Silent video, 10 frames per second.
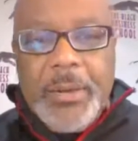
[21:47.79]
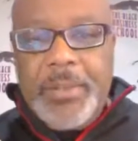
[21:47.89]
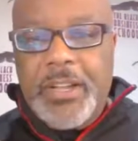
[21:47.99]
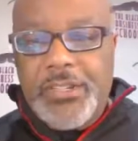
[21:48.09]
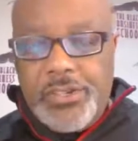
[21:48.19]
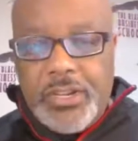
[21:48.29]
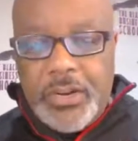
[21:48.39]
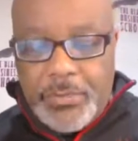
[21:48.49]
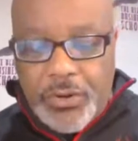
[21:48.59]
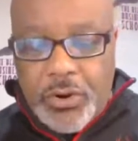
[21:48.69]
because you're
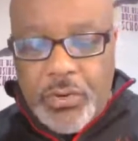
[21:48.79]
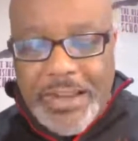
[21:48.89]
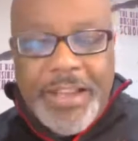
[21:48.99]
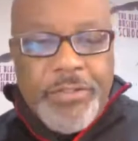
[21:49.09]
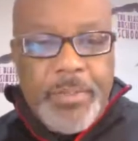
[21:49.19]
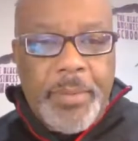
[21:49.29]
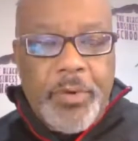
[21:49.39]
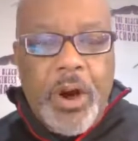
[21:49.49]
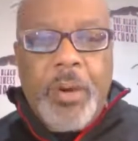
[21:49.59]
going after people